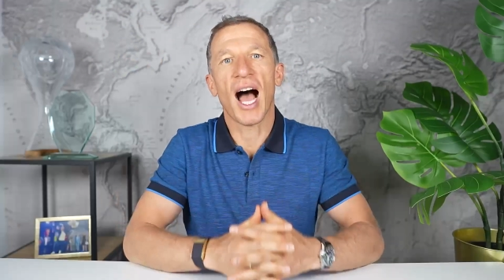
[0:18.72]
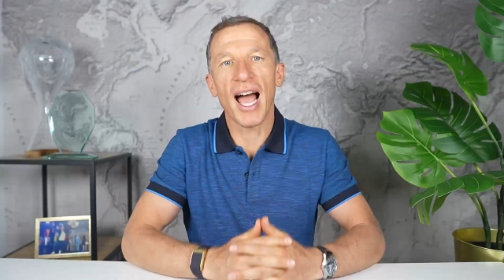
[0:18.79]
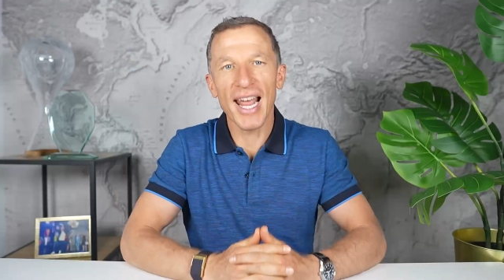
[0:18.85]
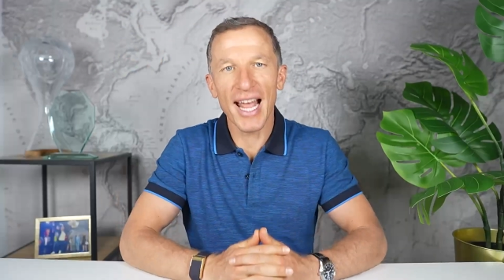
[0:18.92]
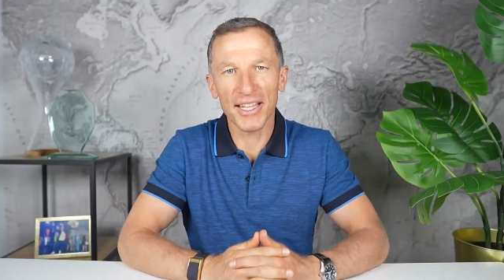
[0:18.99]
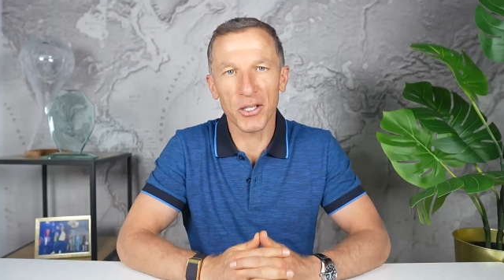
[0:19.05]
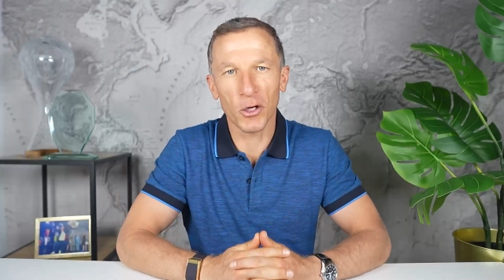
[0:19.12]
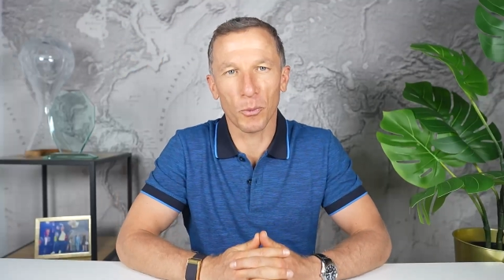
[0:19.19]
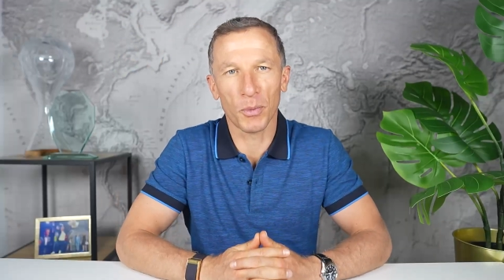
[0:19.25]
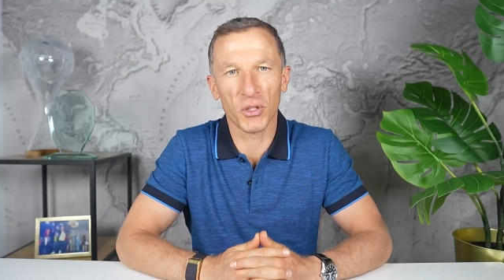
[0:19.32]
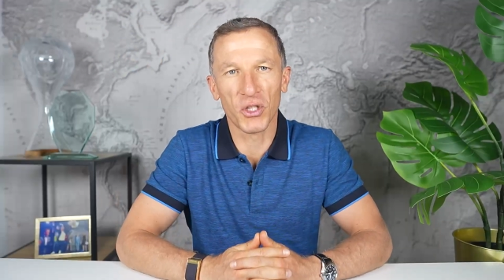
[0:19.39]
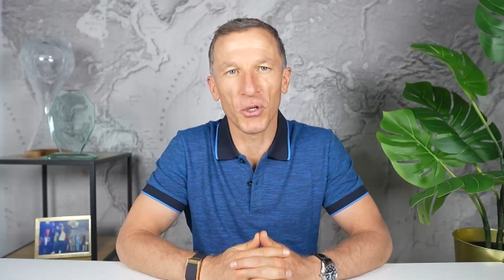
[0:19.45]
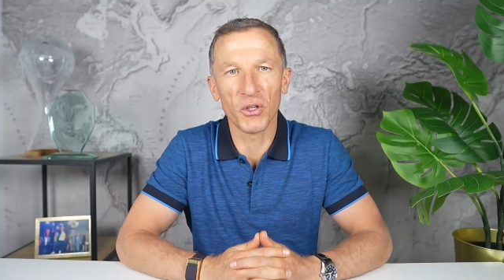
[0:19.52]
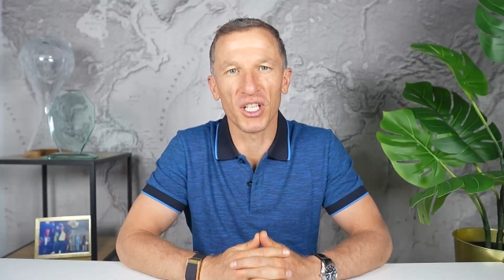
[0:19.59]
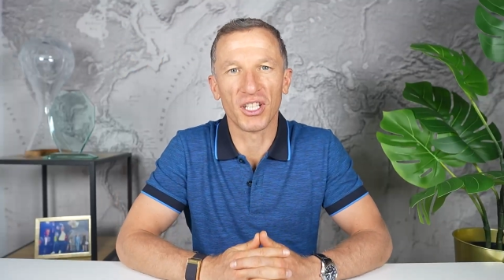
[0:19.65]
I had the
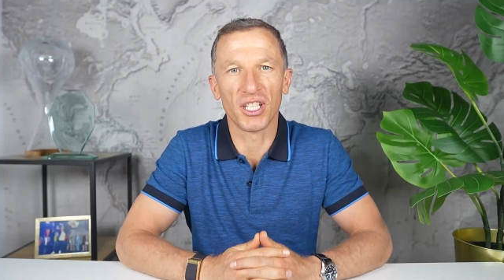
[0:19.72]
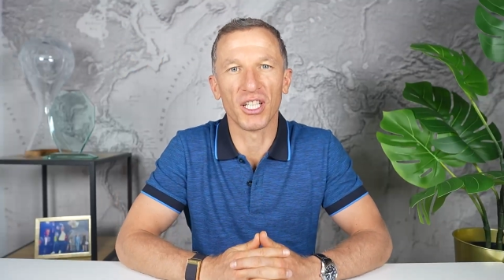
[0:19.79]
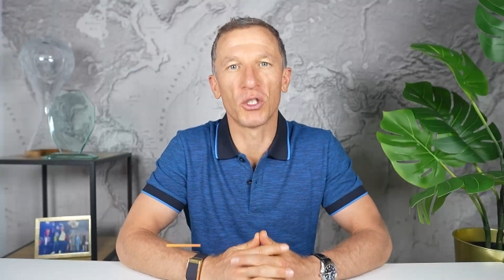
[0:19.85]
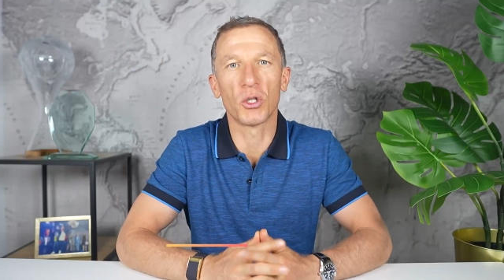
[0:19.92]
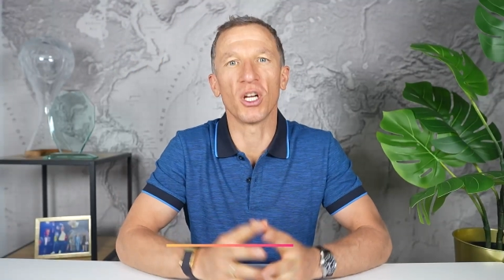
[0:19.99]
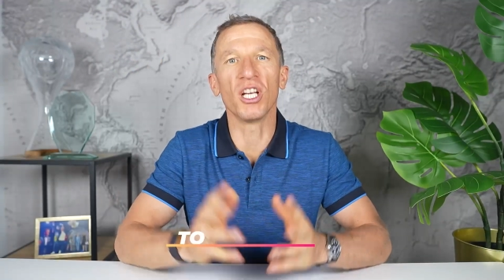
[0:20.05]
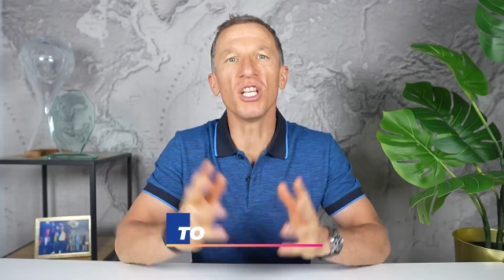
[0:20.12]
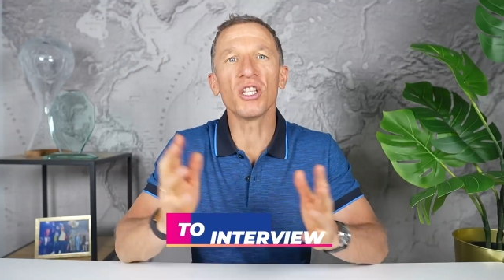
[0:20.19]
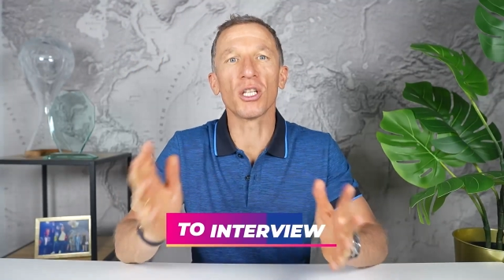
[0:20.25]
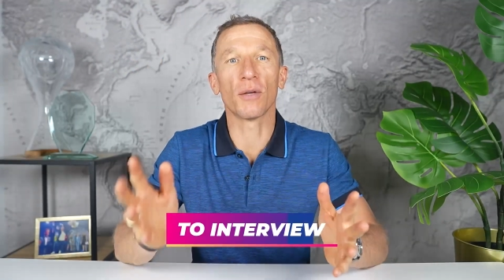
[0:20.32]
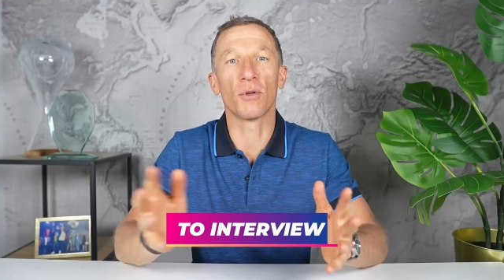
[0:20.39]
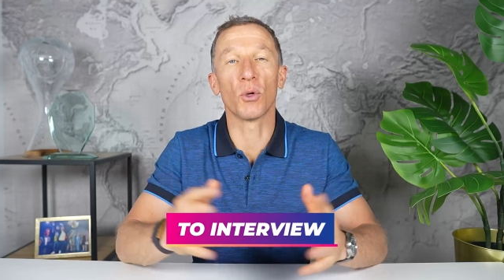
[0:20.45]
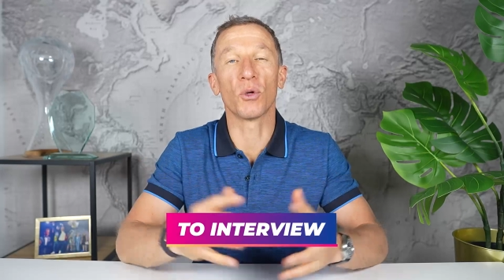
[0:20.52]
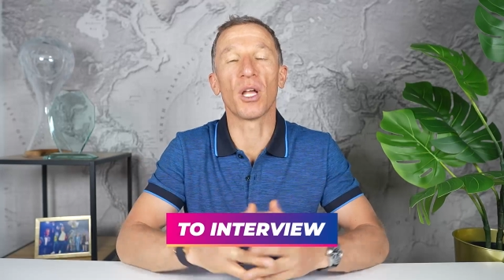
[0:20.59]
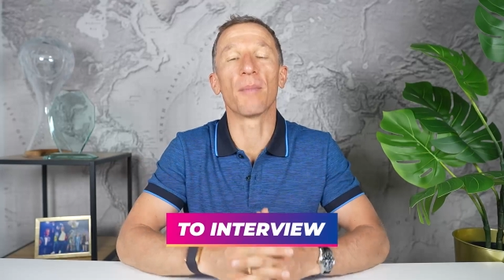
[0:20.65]
opportunity to
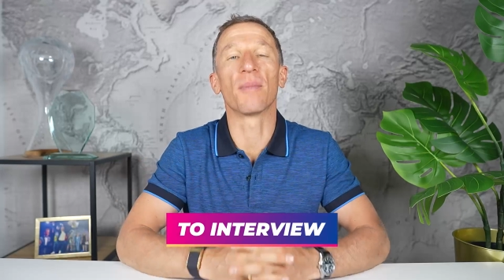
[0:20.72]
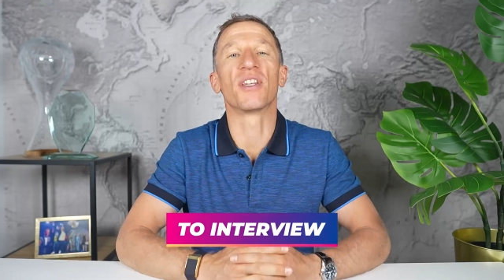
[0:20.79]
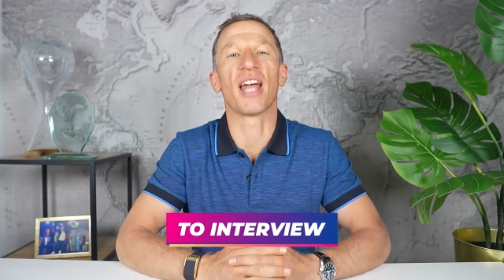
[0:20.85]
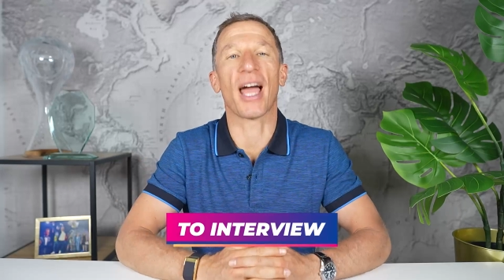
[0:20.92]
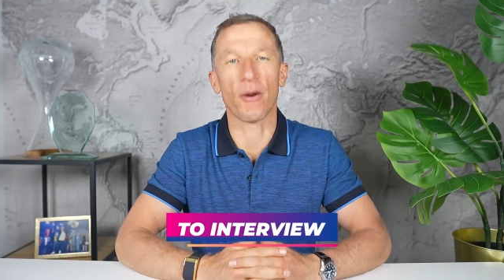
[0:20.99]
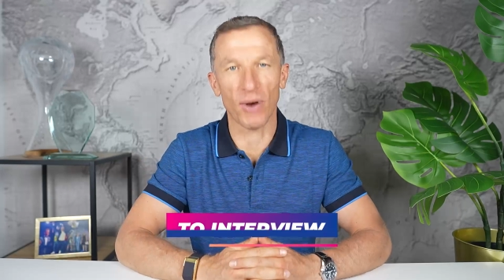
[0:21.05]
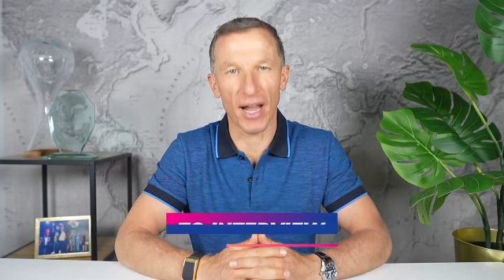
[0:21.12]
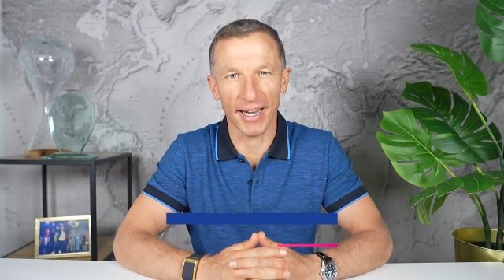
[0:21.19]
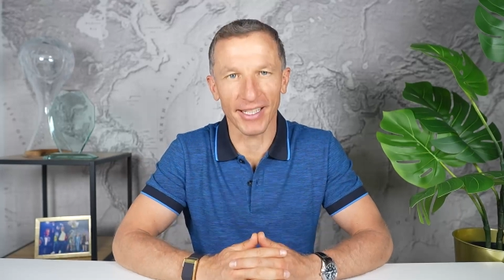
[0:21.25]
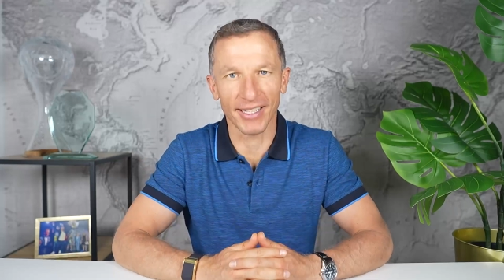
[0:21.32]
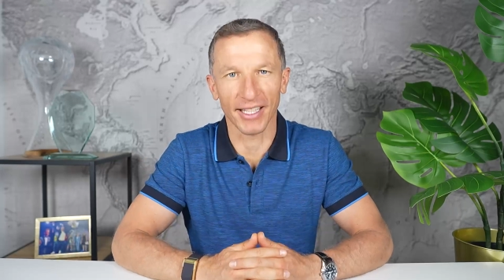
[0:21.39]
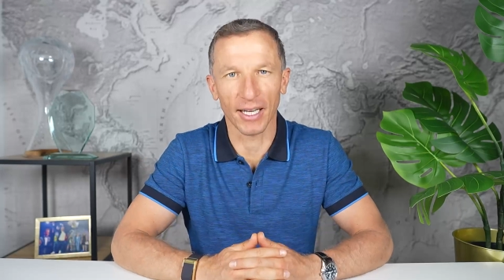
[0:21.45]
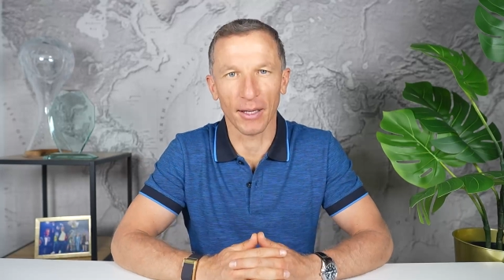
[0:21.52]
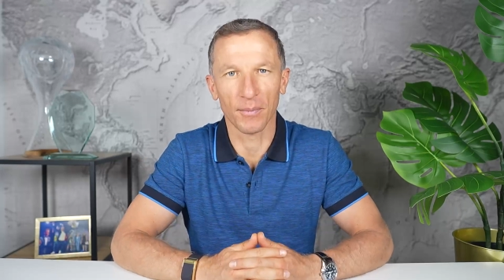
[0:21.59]
interview them directly.